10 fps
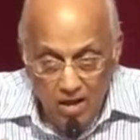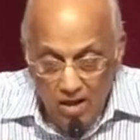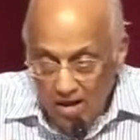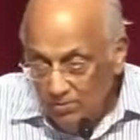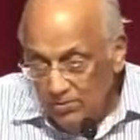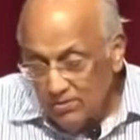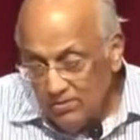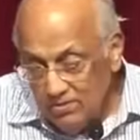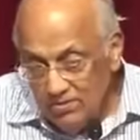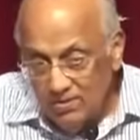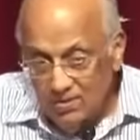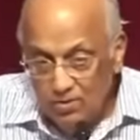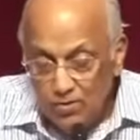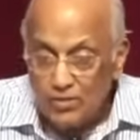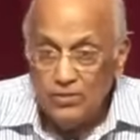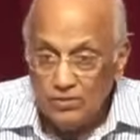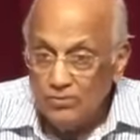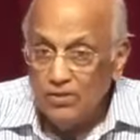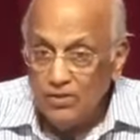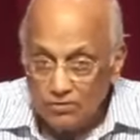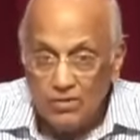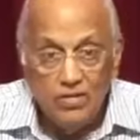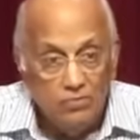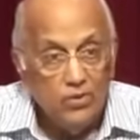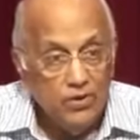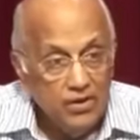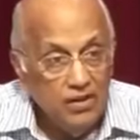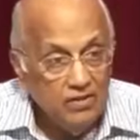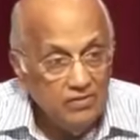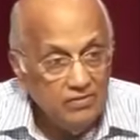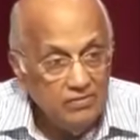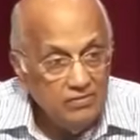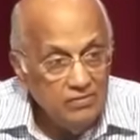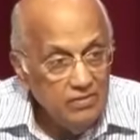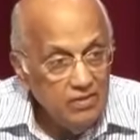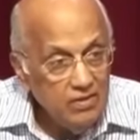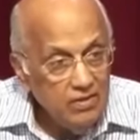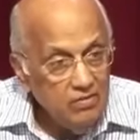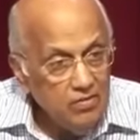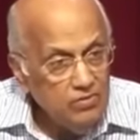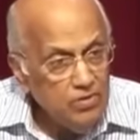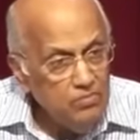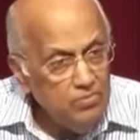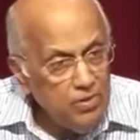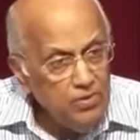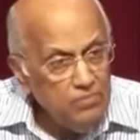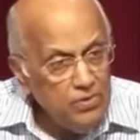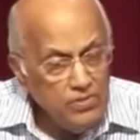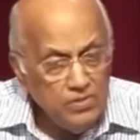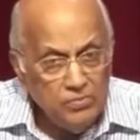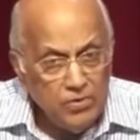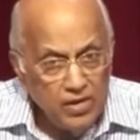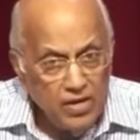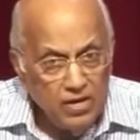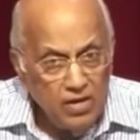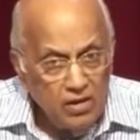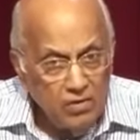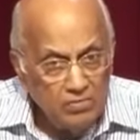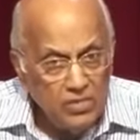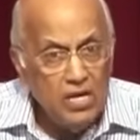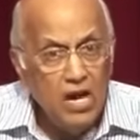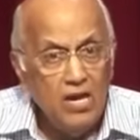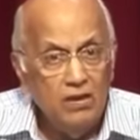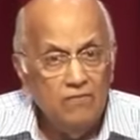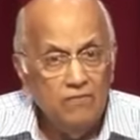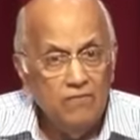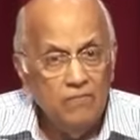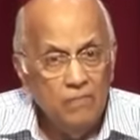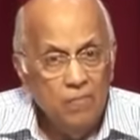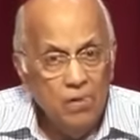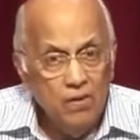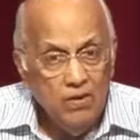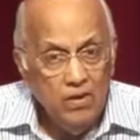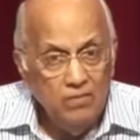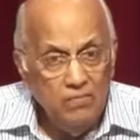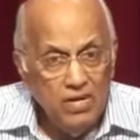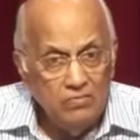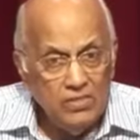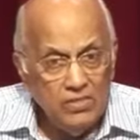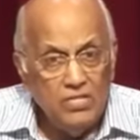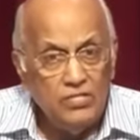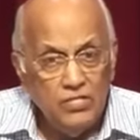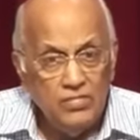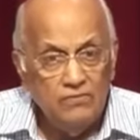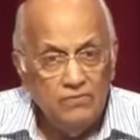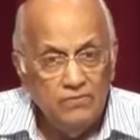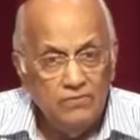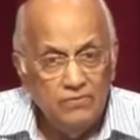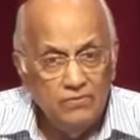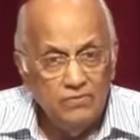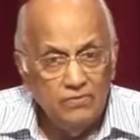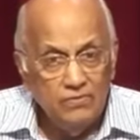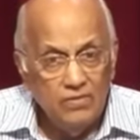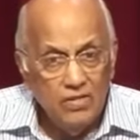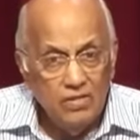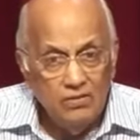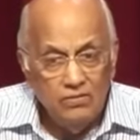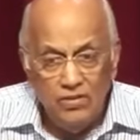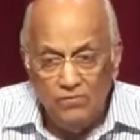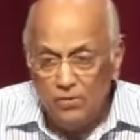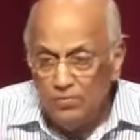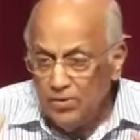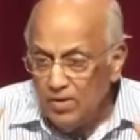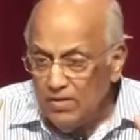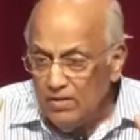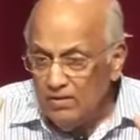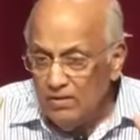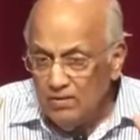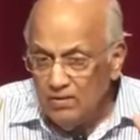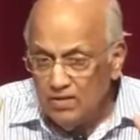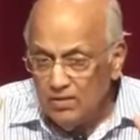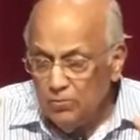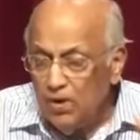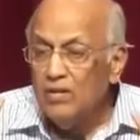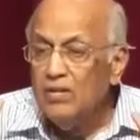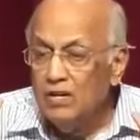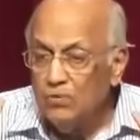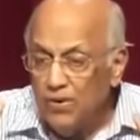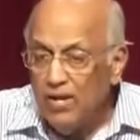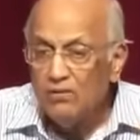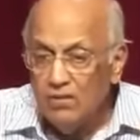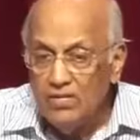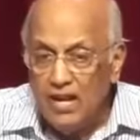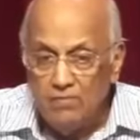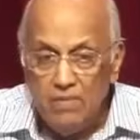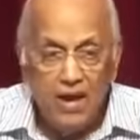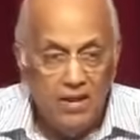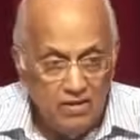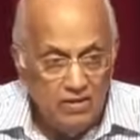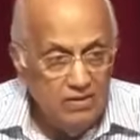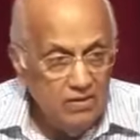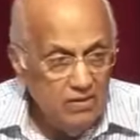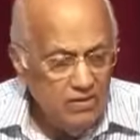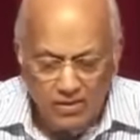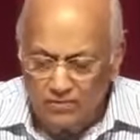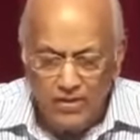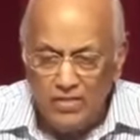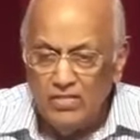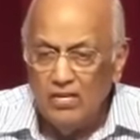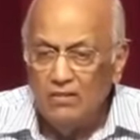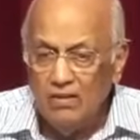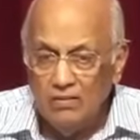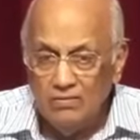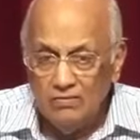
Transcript: I would question whether you're really born again. Because when a born, person's born again, he comes alive and he becomes sensitive. You see, if you put a, a one-ton weight on a dead man, he feels nothing.